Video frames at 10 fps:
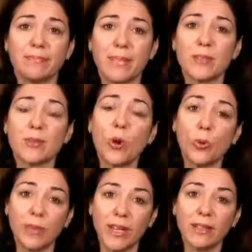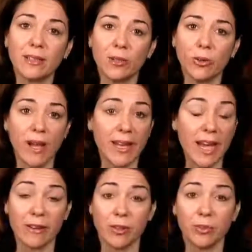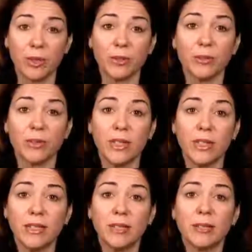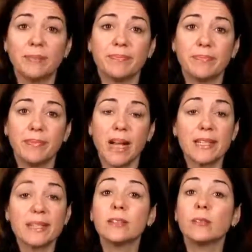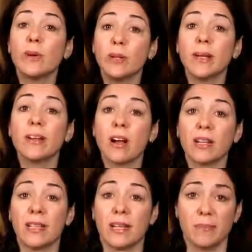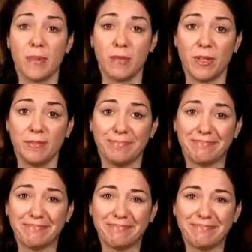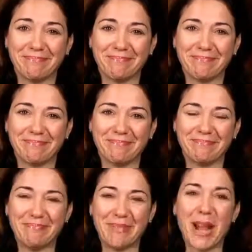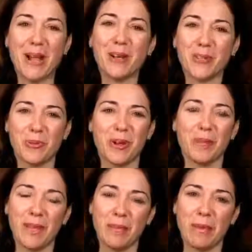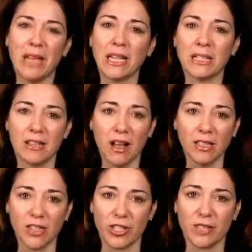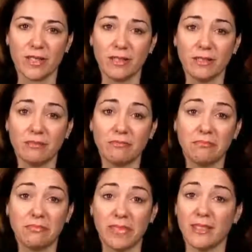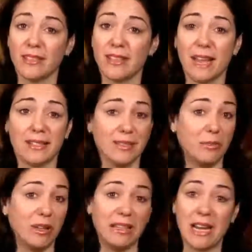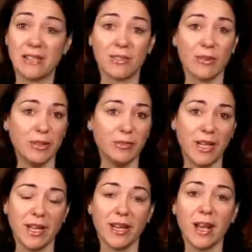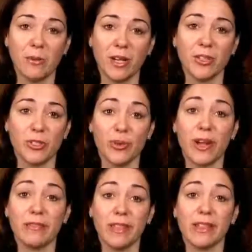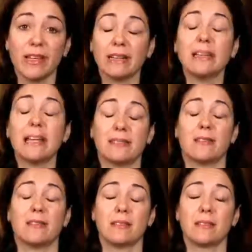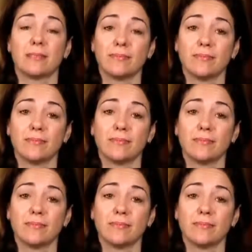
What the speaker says: Ben told me, quite out of the blue, "I still want to be an architect, Mama, but I also want to be a paleontologist, because that's what Nate is going to be, and I want to do everything Nate does."